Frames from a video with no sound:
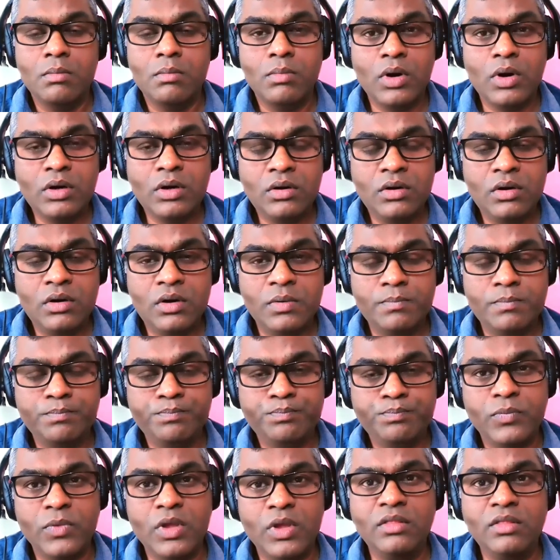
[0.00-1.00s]
But
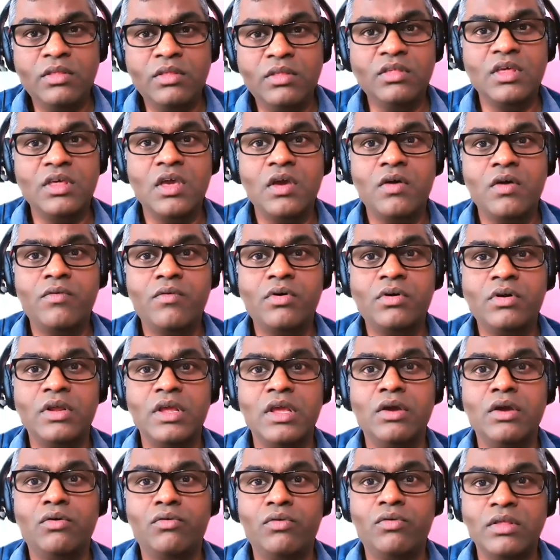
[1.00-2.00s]
in this ever
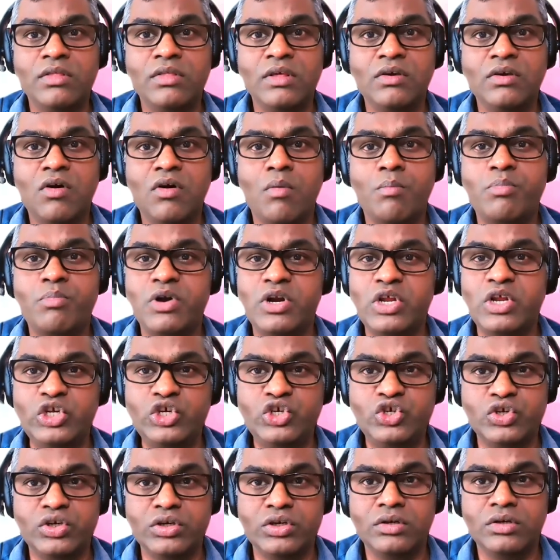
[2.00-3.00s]
increasing
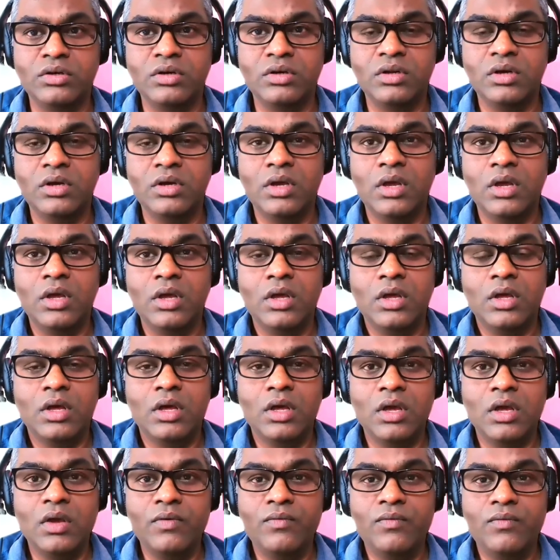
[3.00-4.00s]
competition,
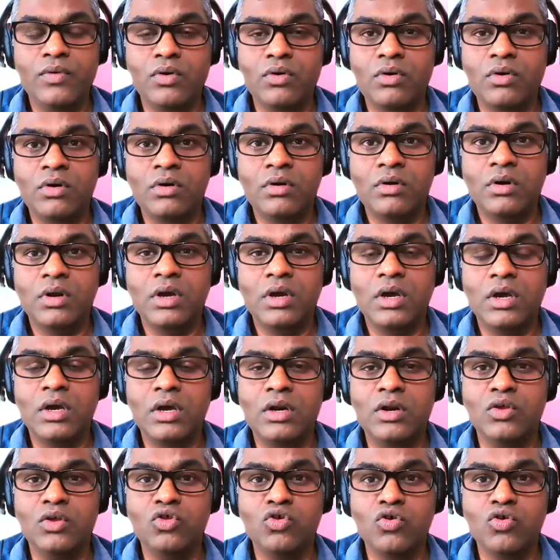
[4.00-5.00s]
if your
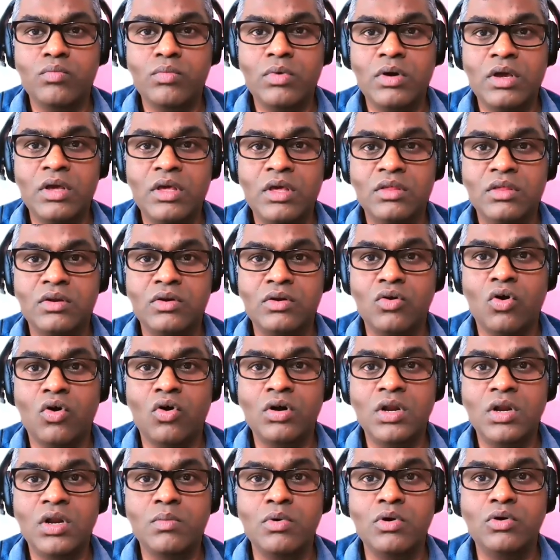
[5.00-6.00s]
resume is
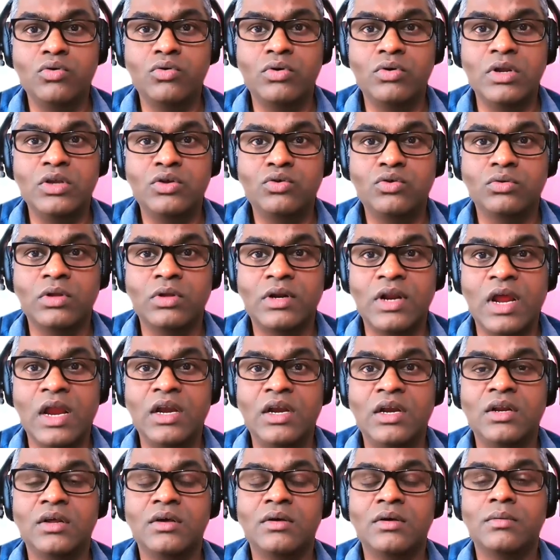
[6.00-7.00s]
not able to reach to the right
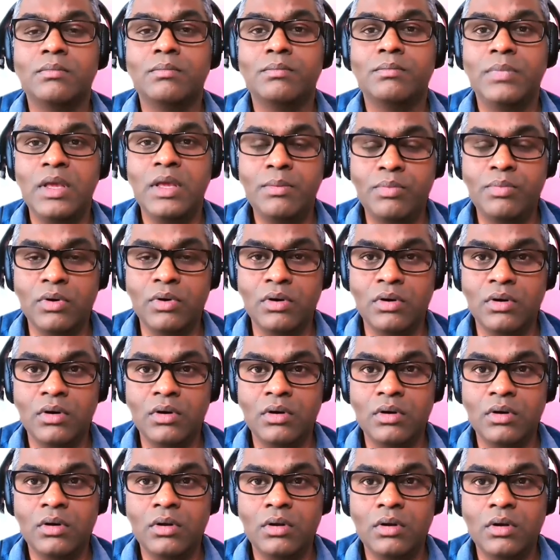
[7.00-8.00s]
people
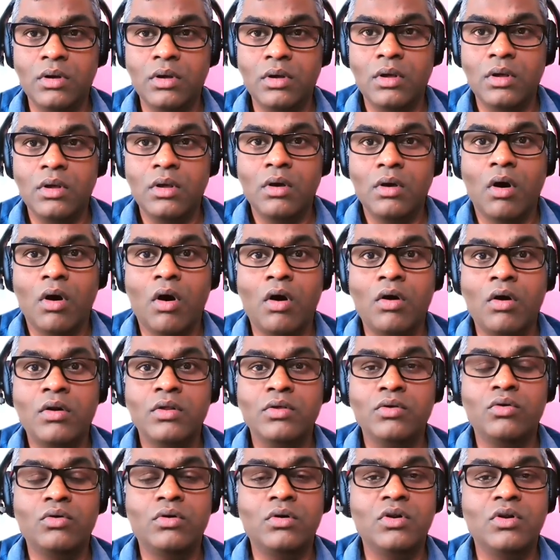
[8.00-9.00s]
or
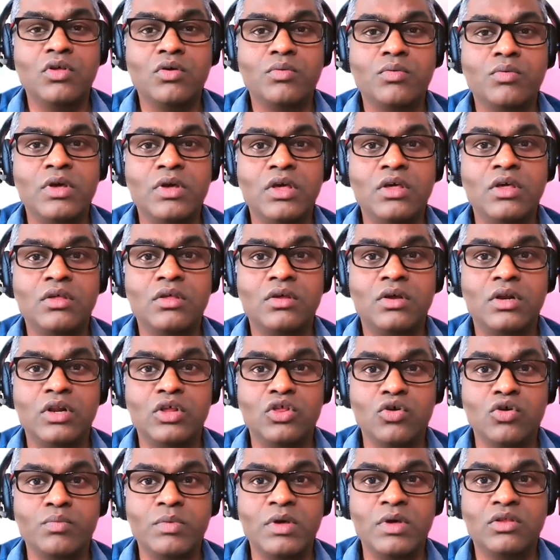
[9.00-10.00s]
your resume
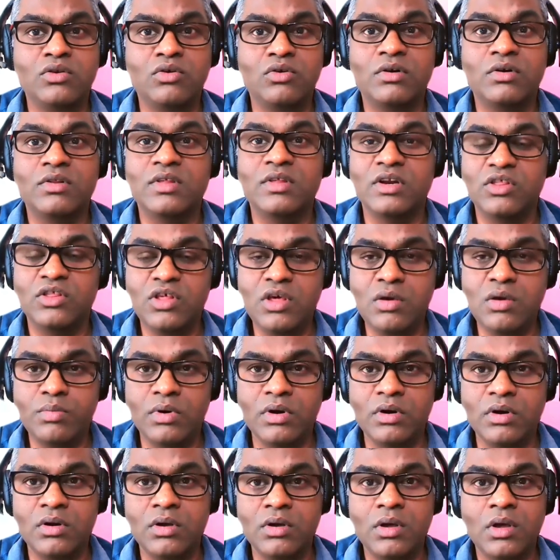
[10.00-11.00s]
is not
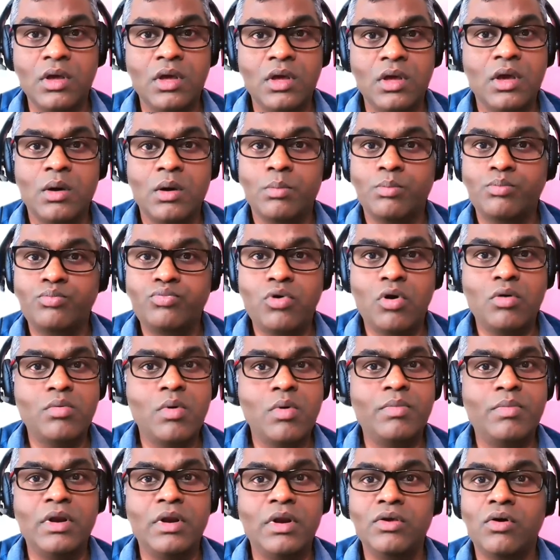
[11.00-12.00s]
searchable,
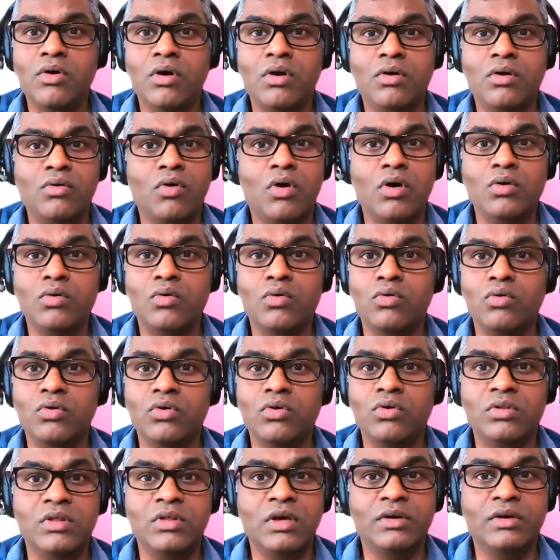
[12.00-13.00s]
probably you are not going
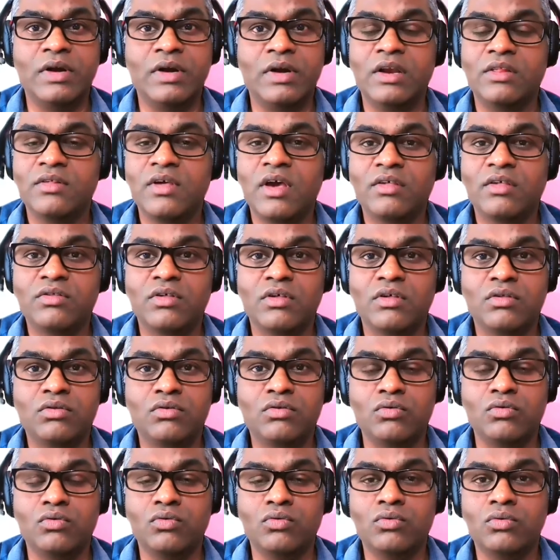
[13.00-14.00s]
to see a great success
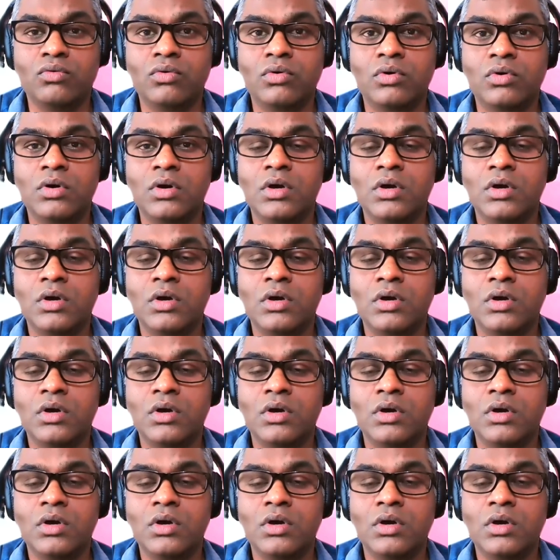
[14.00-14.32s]
through